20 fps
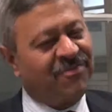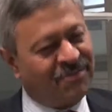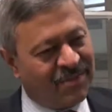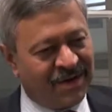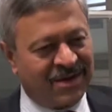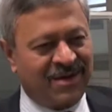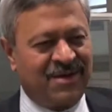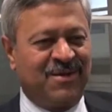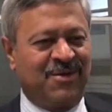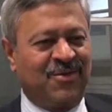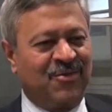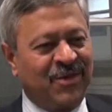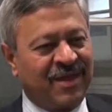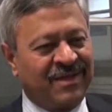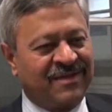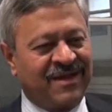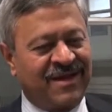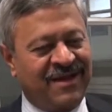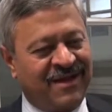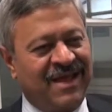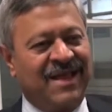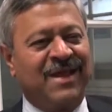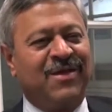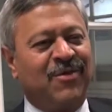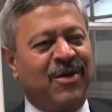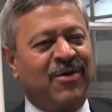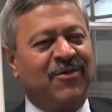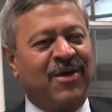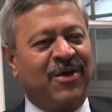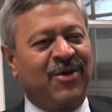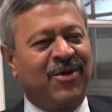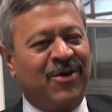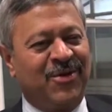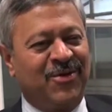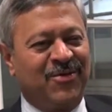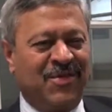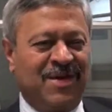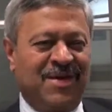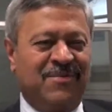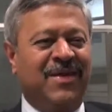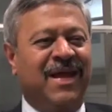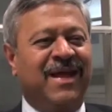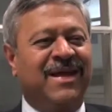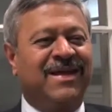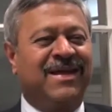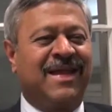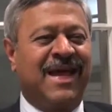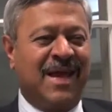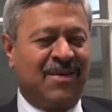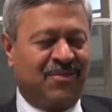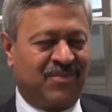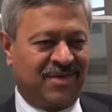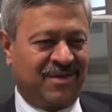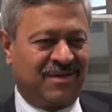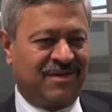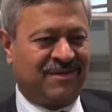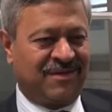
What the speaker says: But we said, anyway, we're going to make it happen.